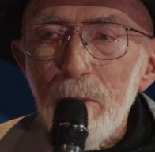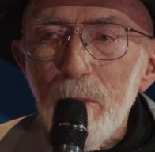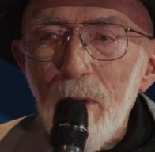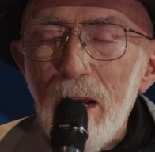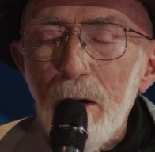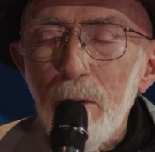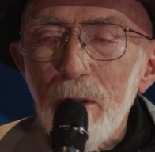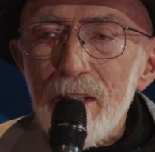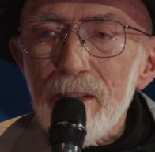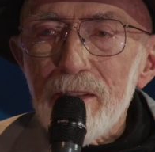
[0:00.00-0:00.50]
him
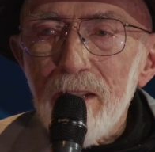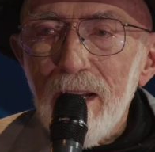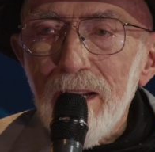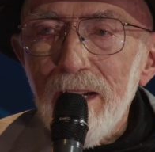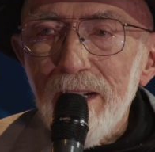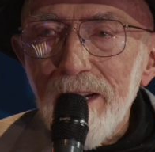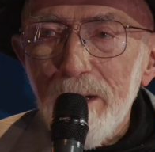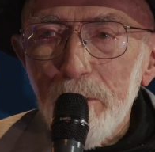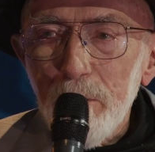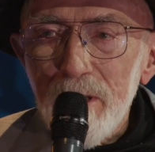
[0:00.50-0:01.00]
how
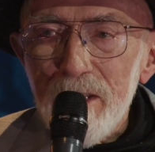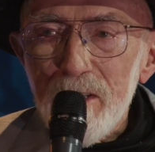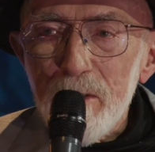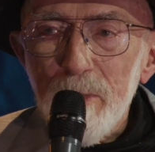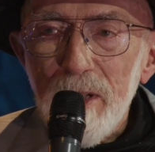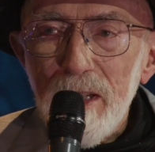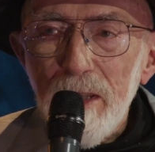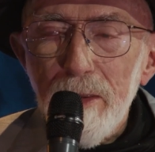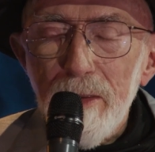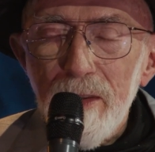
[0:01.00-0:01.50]
excited I was
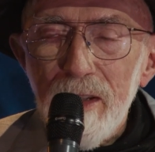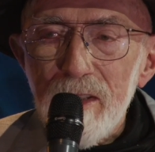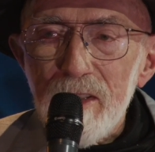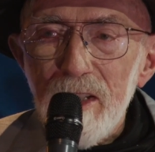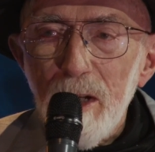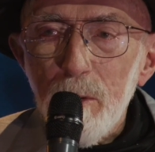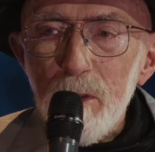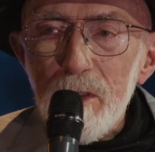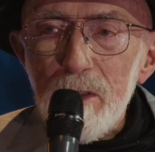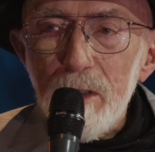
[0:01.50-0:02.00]
about the things
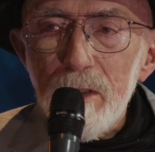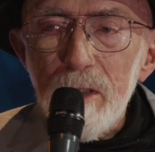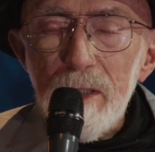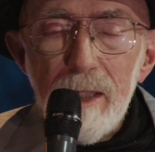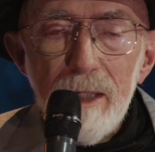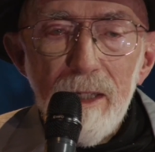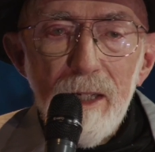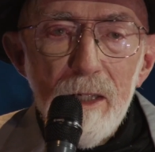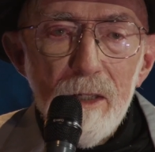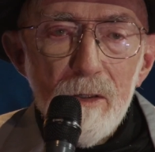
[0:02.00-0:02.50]
I was
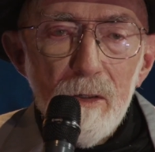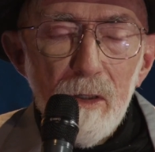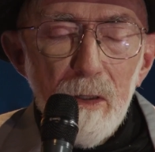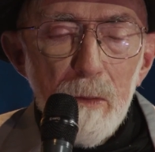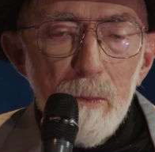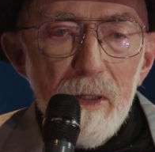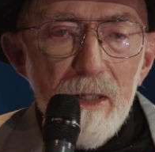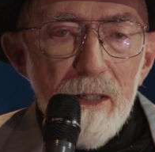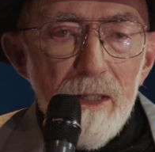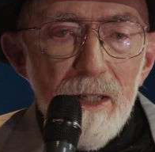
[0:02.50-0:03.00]
learning. And he
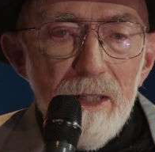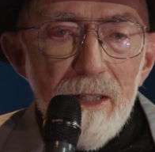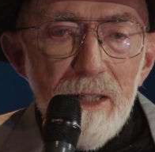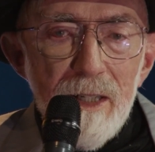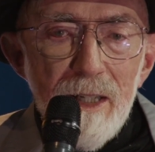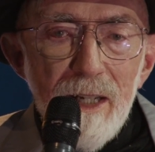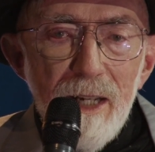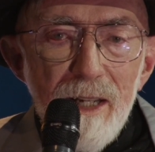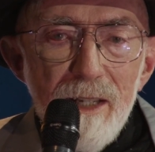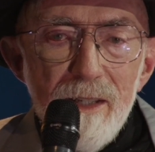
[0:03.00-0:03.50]
told me,
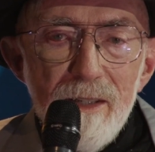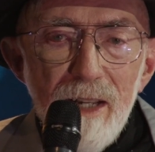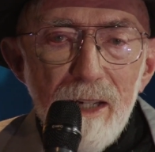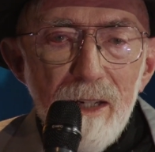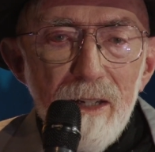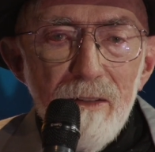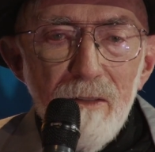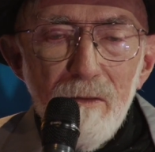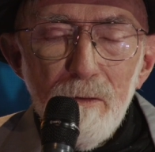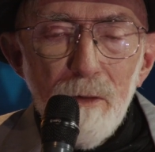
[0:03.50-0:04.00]
he
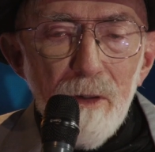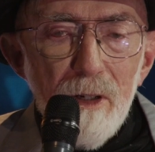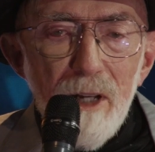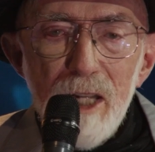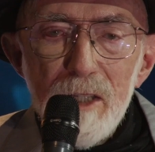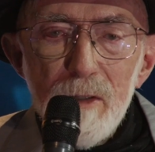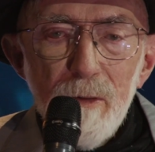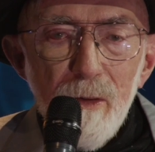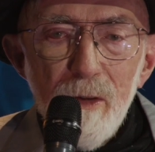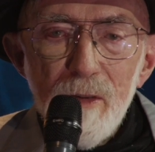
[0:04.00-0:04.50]
said,
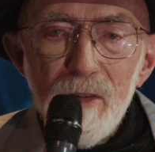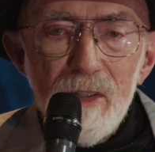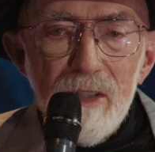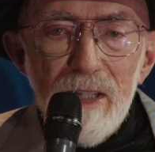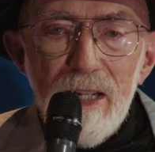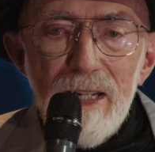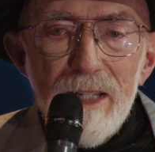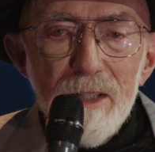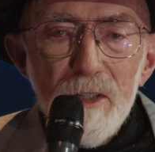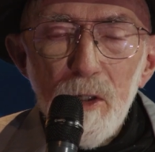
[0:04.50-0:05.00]
philosophy of
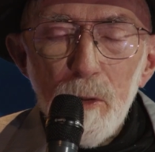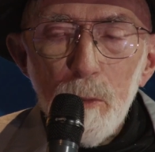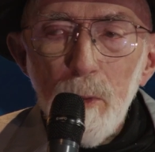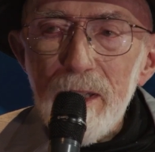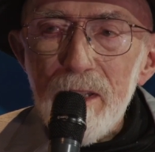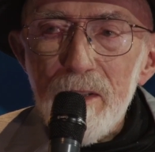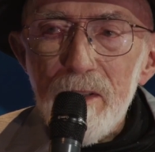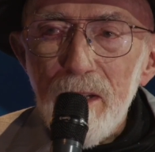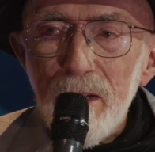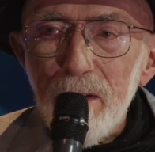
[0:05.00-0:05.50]
science, you're
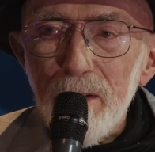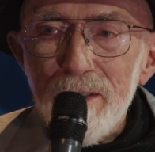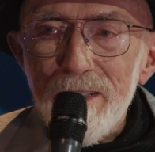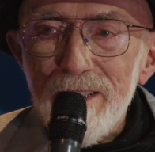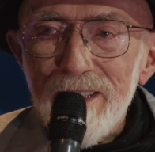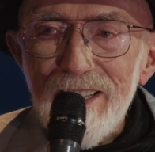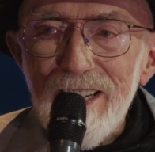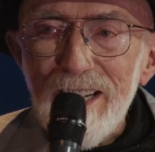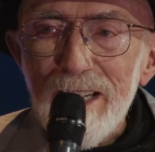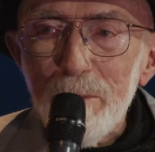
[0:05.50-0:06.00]
wasting your
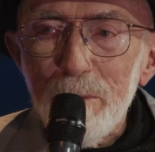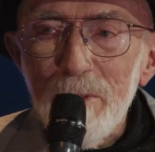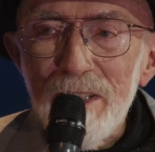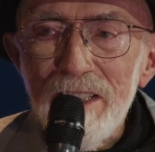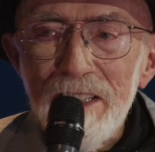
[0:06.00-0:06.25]
time.